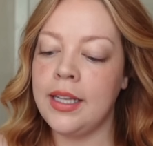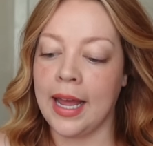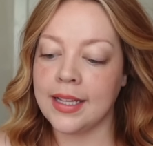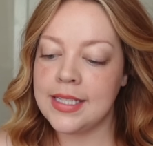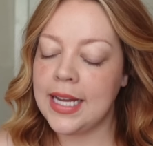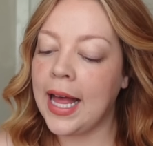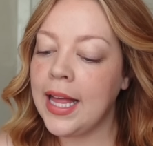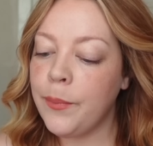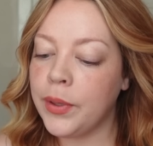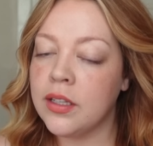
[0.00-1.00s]
Next
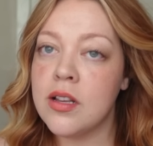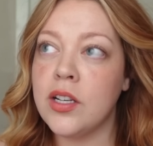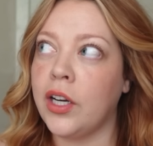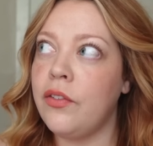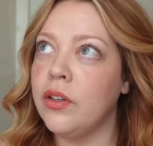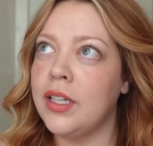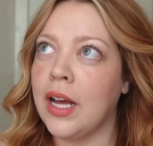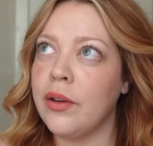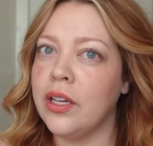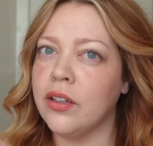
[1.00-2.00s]
up, sorry if you can
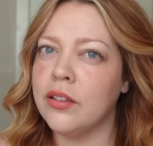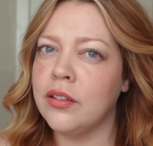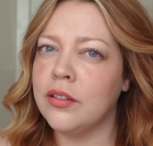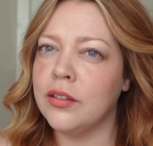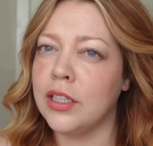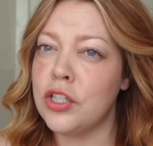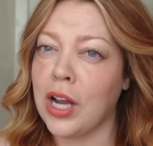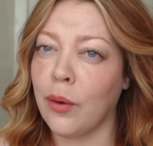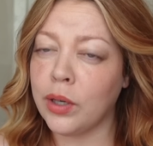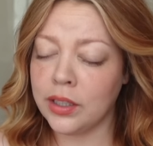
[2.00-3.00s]
now hear the
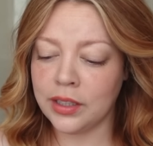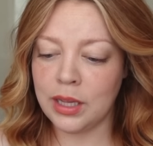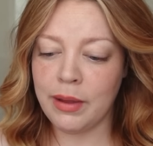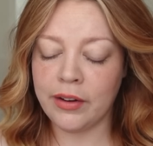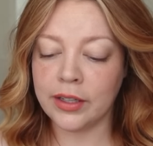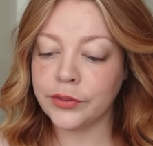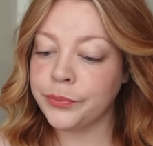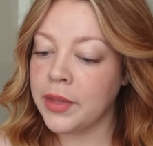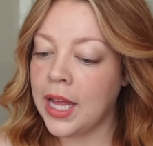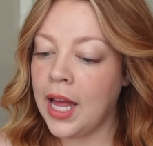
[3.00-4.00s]
shower in the background.
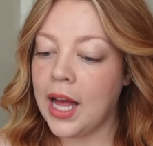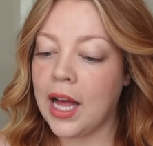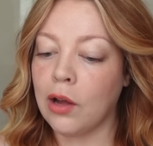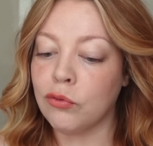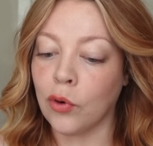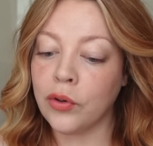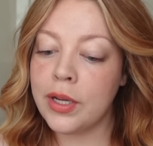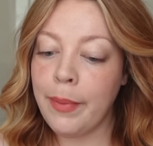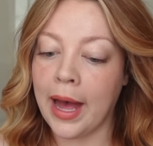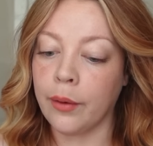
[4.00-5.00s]
Uh,
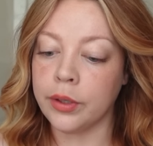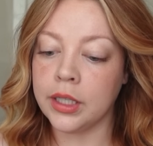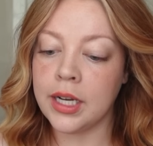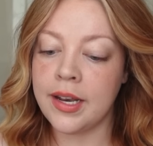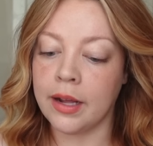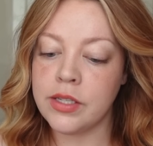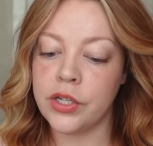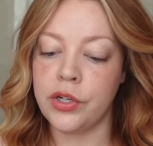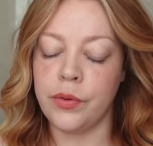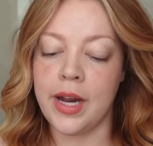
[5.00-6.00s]
Rory Power announced
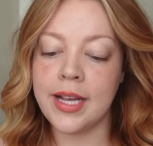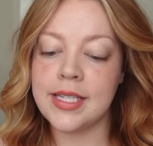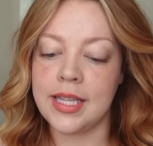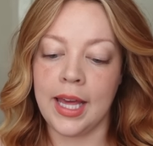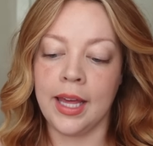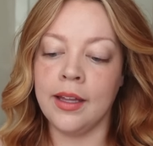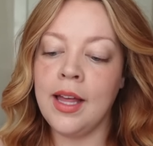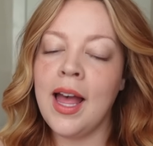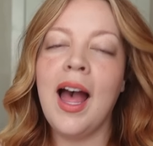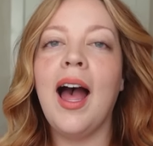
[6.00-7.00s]
her new next thing.
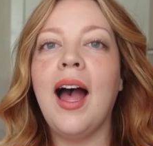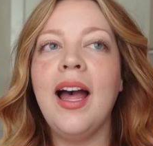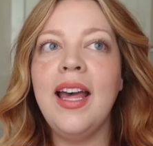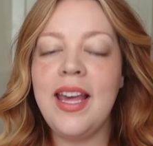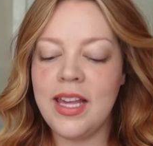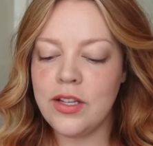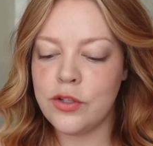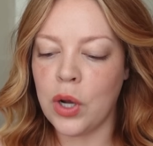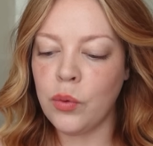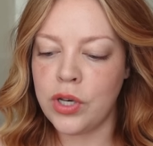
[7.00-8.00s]
I
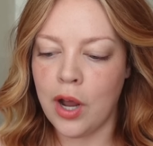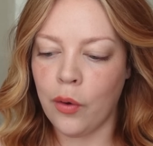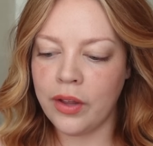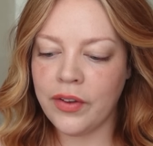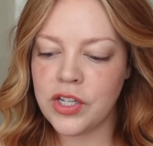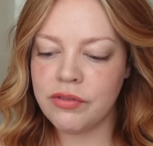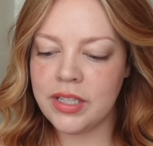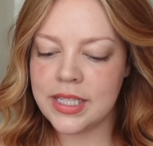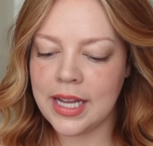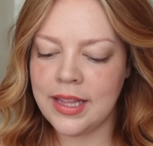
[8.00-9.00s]
don't know if I should
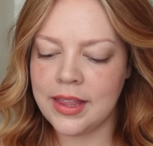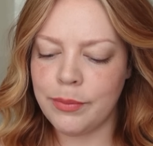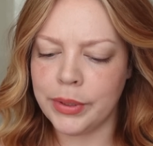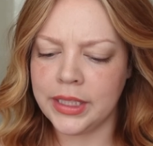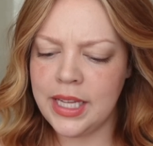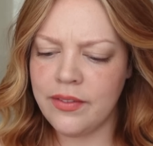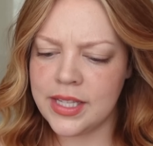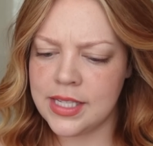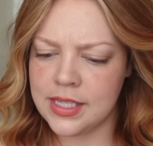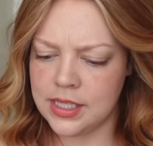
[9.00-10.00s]
read this. I believe
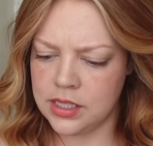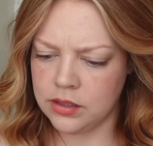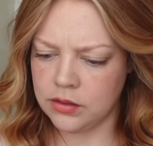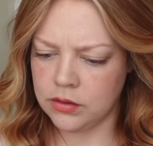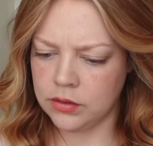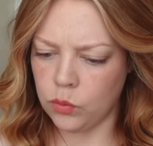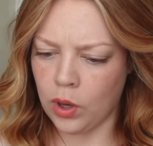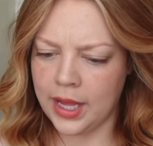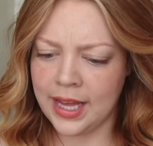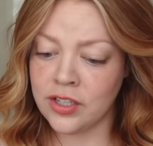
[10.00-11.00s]
it's...
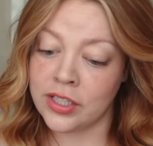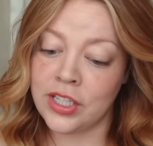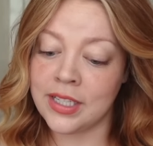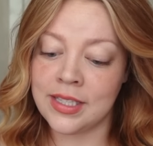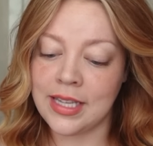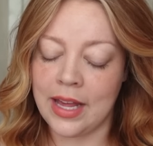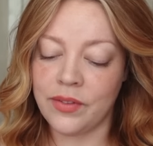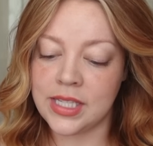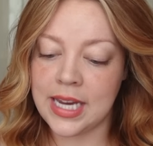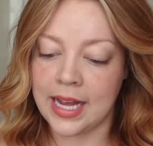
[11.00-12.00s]
What, actually, it doesn't say if
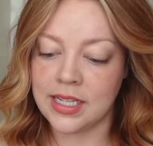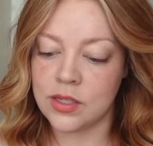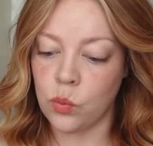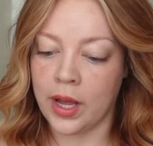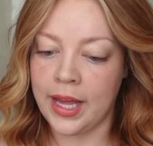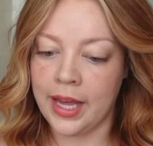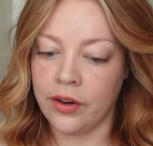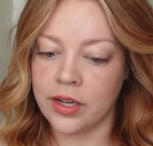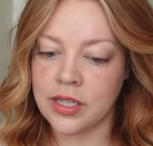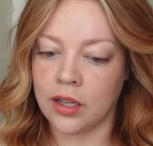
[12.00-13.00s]
it's tagged as Y A
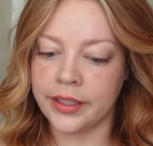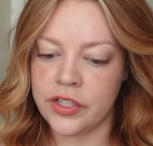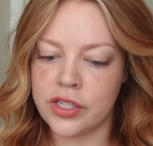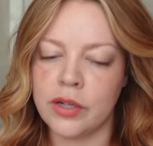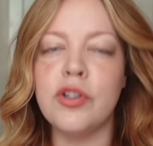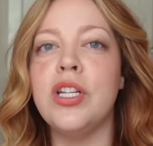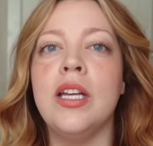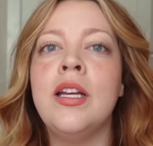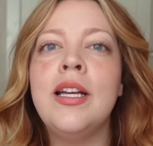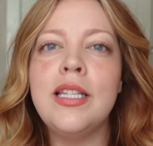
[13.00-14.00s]
or adult. I just know
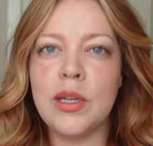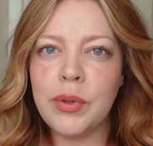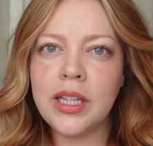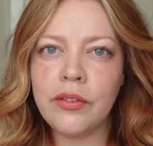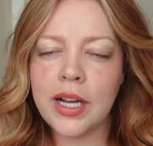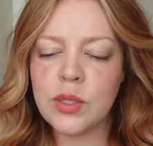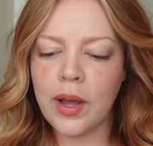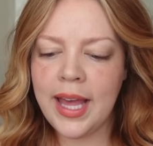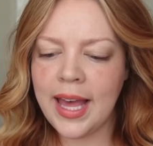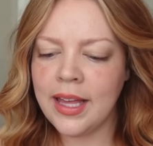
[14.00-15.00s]
she typically writes
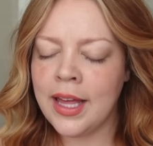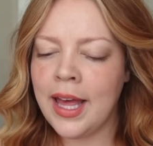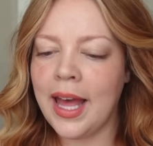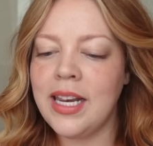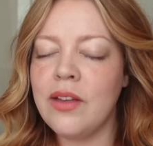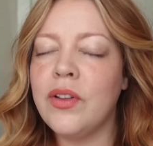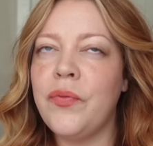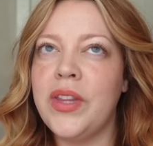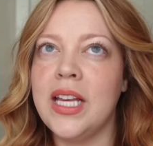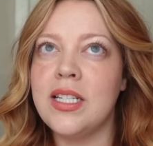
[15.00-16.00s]
Y A, and
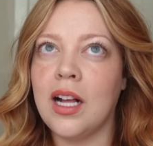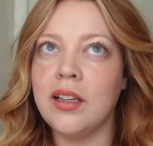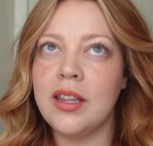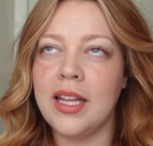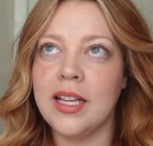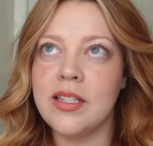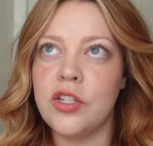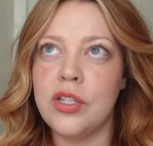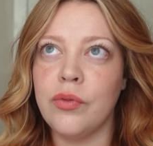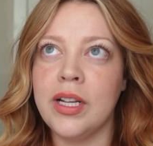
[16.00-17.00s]
even the adult things
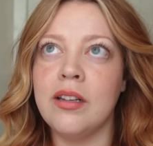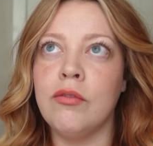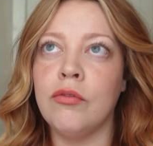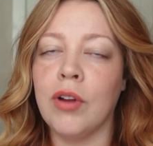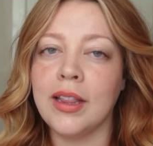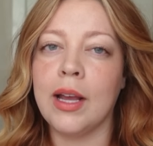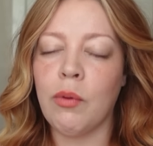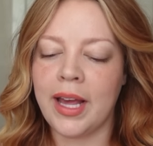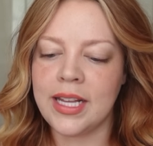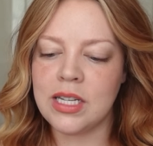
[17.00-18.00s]
that she's written read like
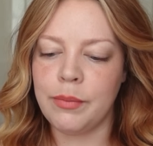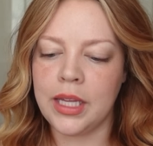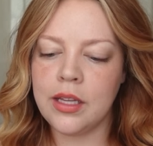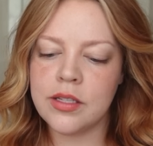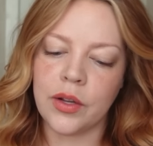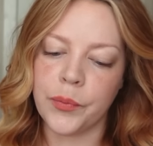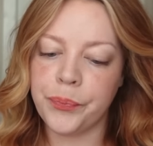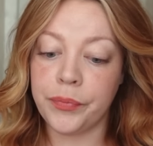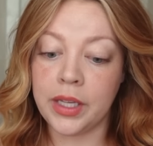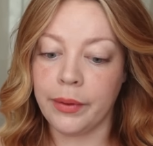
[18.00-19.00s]
Y A to me. So
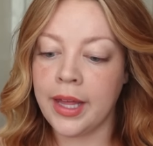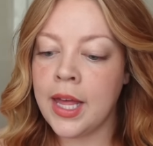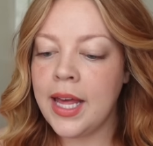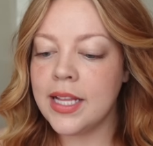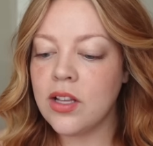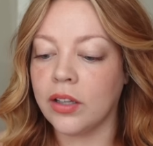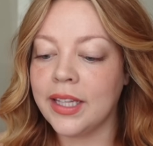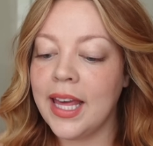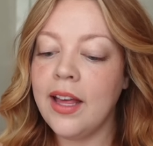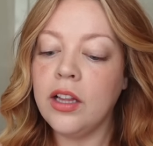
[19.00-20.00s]
anyway, it's
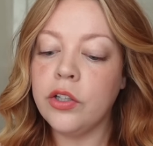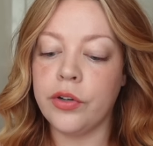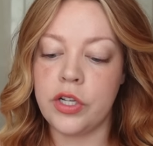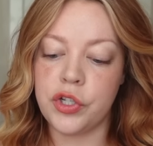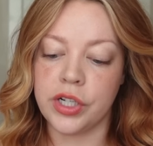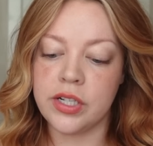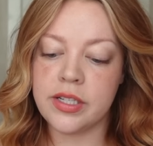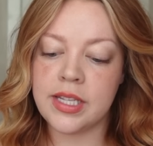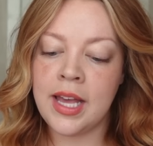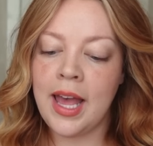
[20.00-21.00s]
called Kill Creatures,